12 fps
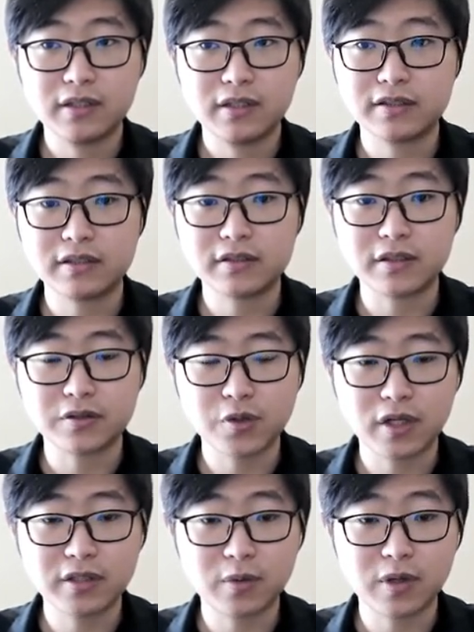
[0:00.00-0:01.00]
This is a
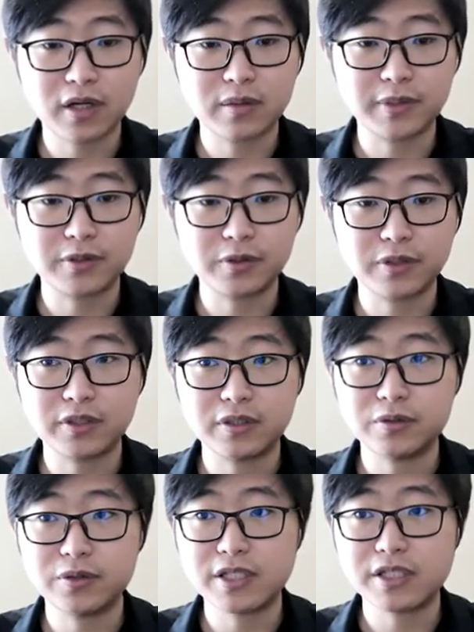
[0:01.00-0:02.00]
joint work between
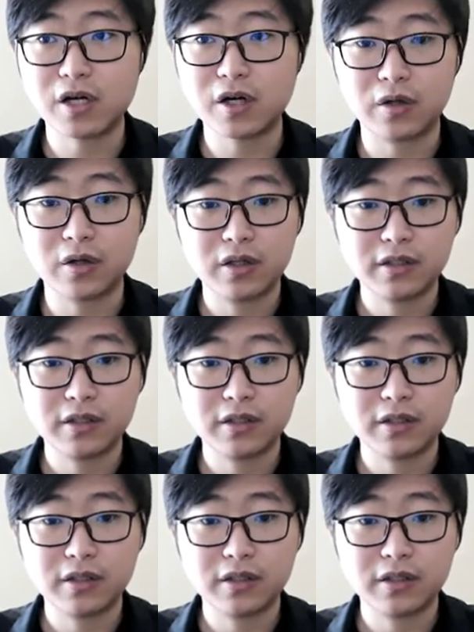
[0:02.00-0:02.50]
Rui Zhao,